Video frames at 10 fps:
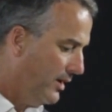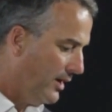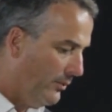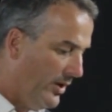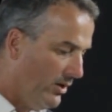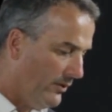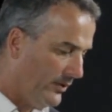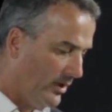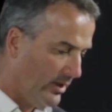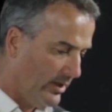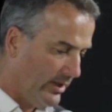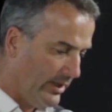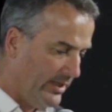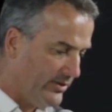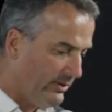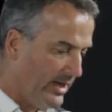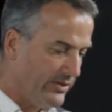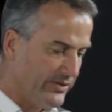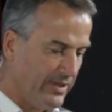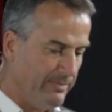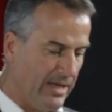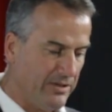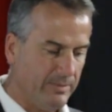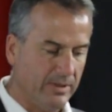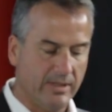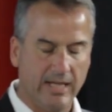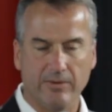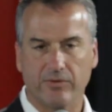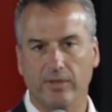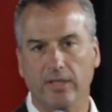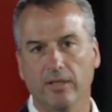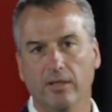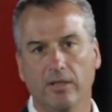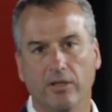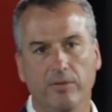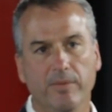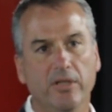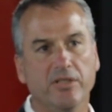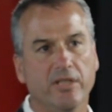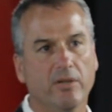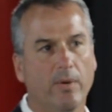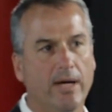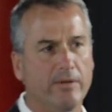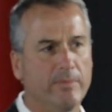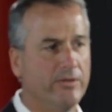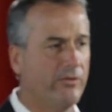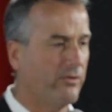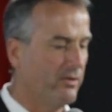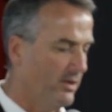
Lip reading: And we offer interagency management, counselling, community awareness,